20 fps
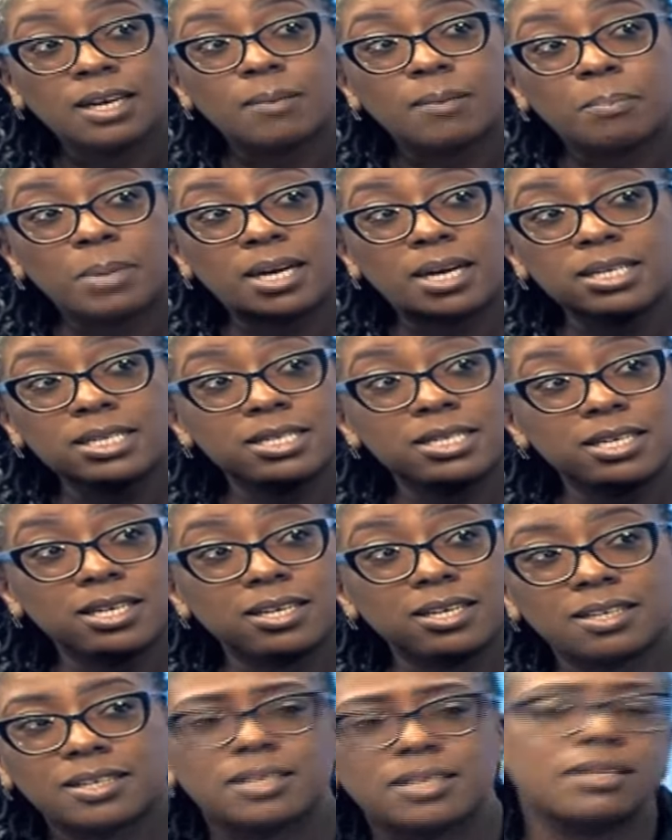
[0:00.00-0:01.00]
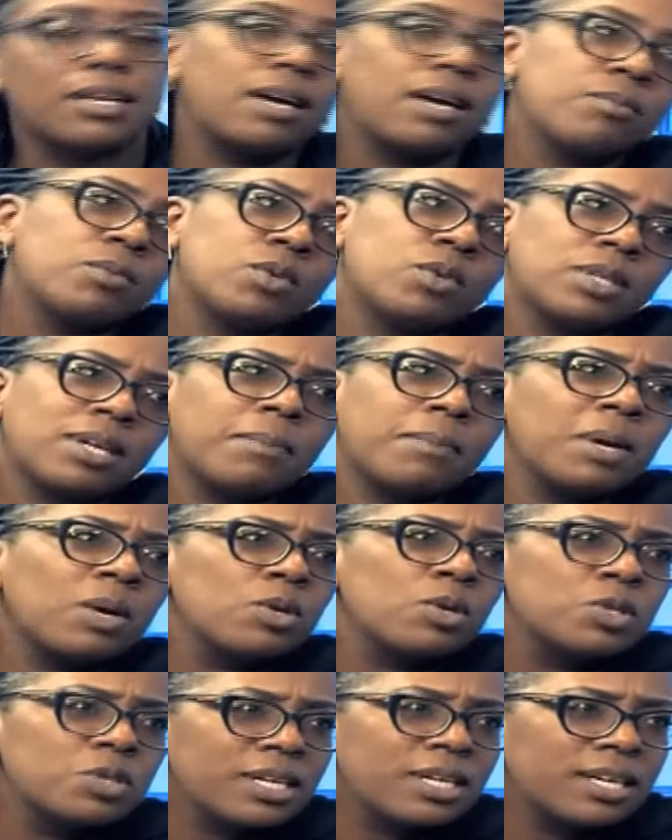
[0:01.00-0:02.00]
But, come on, am I
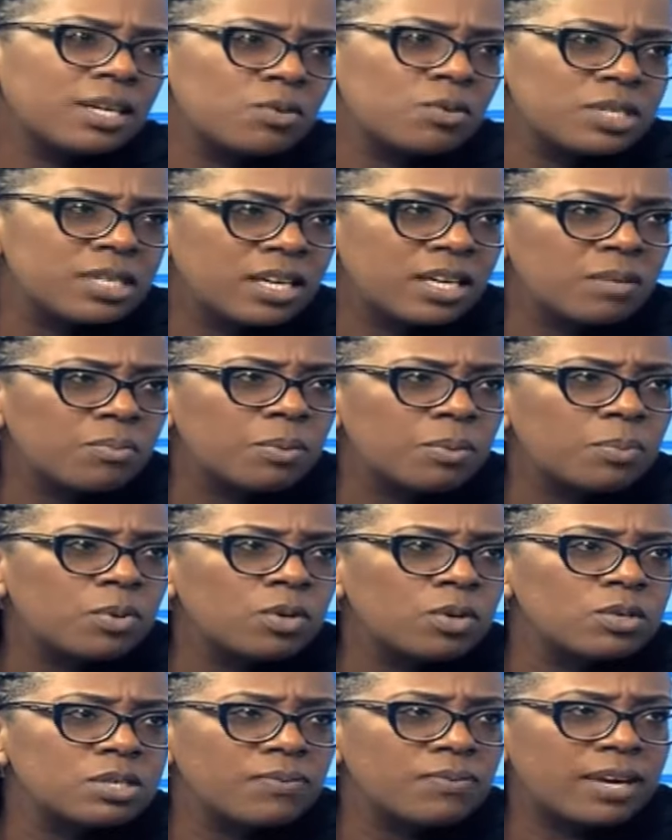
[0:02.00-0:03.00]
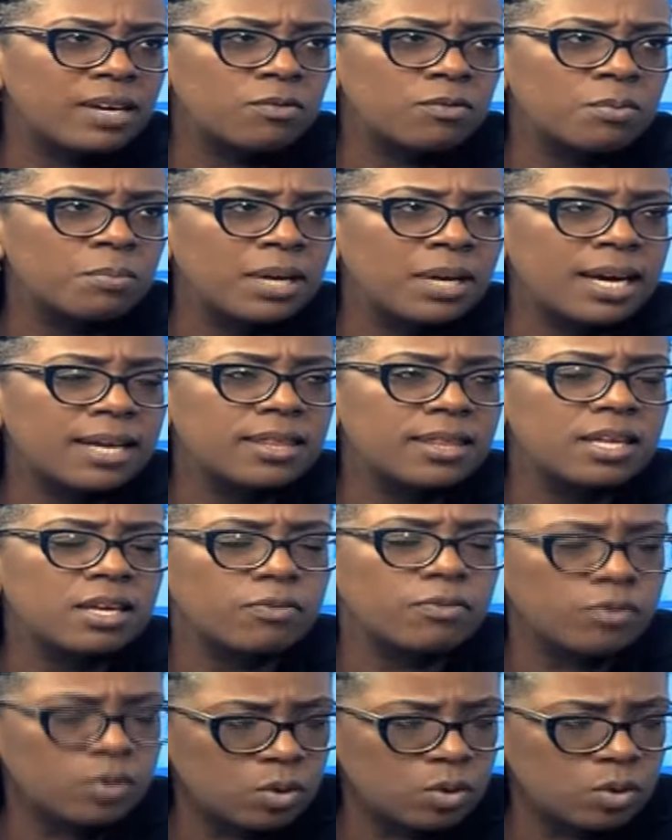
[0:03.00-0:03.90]
going to run around telling people I was fired for being a thief?